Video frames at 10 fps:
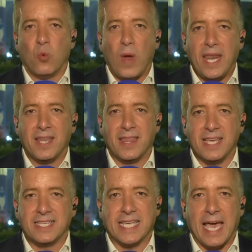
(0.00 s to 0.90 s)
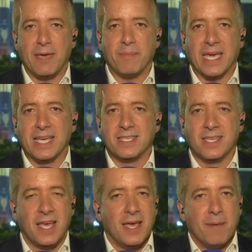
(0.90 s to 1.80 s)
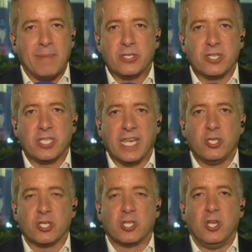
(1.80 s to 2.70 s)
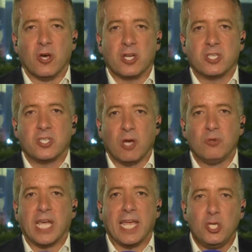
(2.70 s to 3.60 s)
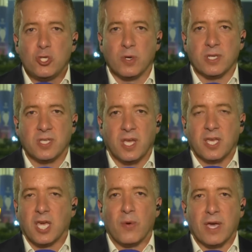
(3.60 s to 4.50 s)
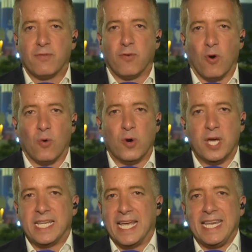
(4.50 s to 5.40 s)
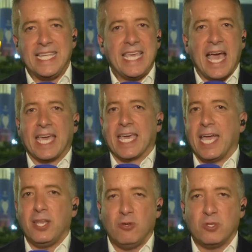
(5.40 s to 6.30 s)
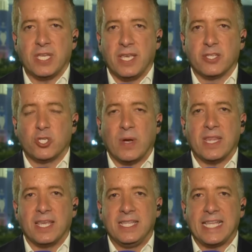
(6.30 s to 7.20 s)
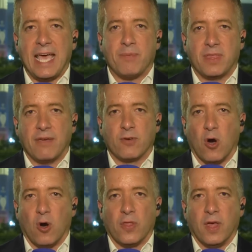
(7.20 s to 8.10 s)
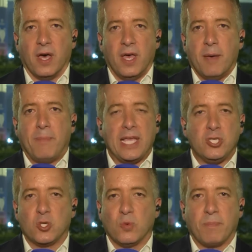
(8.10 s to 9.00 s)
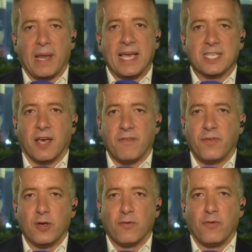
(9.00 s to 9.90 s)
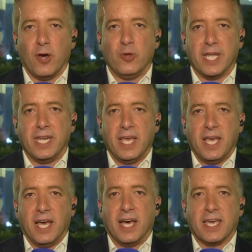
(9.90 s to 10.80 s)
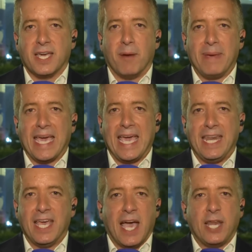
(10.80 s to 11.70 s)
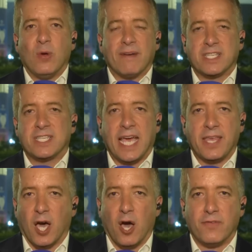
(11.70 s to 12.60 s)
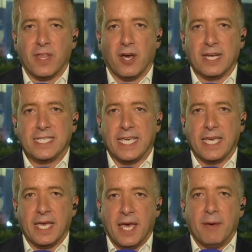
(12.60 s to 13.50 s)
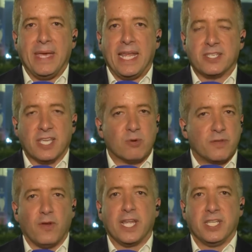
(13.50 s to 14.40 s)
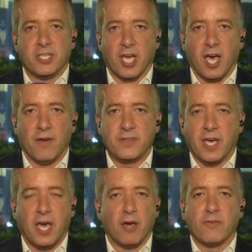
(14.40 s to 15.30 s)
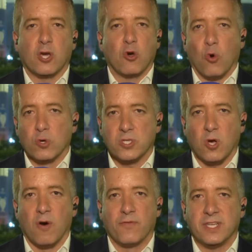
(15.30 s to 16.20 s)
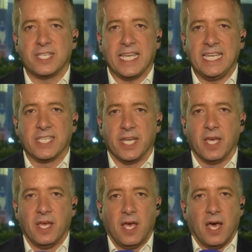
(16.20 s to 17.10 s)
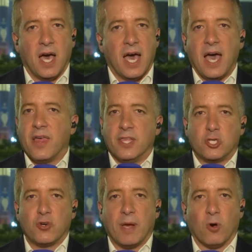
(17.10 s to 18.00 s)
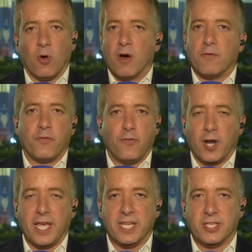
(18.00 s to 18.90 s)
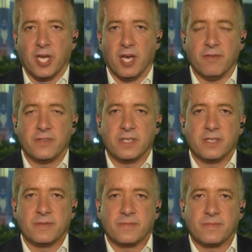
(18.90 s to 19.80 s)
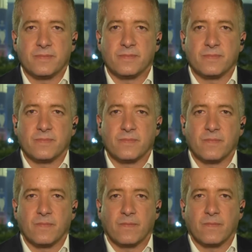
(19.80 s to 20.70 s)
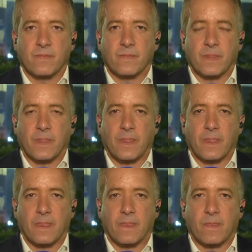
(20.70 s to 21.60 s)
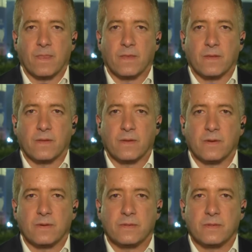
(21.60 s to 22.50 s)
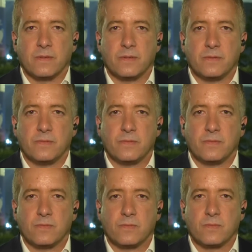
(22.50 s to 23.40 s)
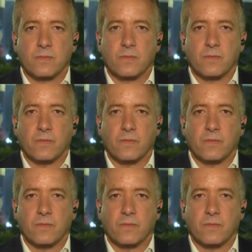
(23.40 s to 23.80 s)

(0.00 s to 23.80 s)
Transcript: win this game because Manchester City just looked so dangerous going forward. And yet again, you see the strength in depth they've got on the bench with players like Phil Foden uh, coming in. And you have to say that over the 90 minutes, it was fully deserved. And over the course of the season, uh, the treble fully deserved talk about that word because it's been the one, the T word that Manchester